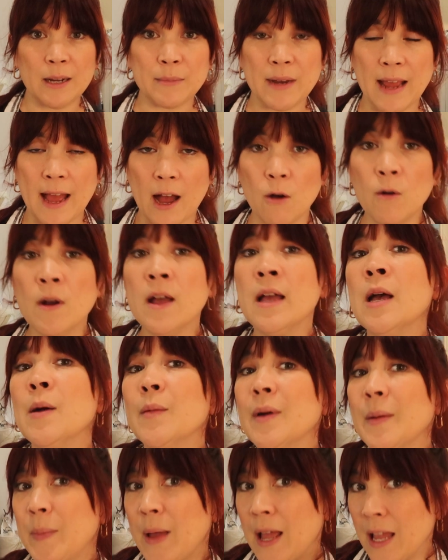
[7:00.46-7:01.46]
up now,
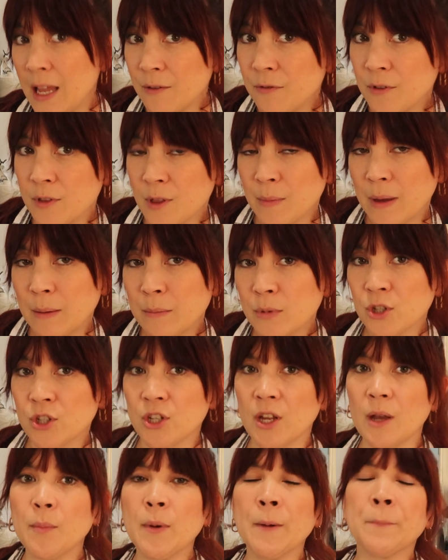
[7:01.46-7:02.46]
but pay for the
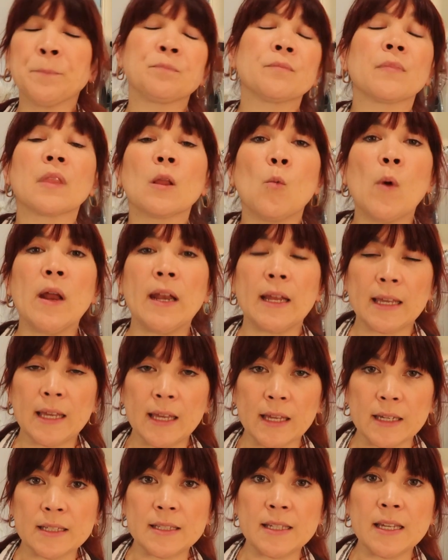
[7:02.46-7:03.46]
membership when it
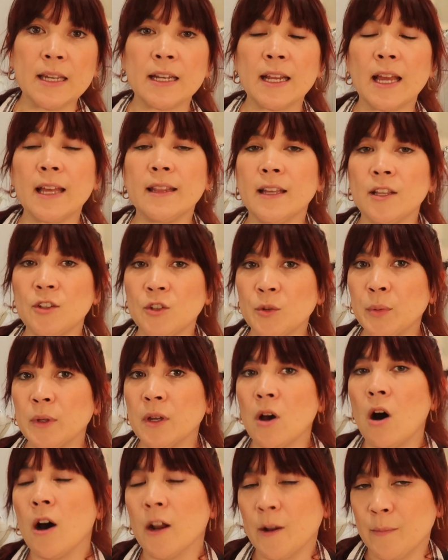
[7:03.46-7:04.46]
kicks in, and then you'll
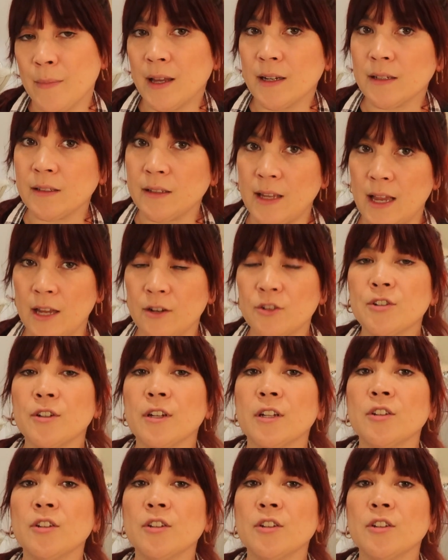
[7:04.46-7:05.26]
be automatically entered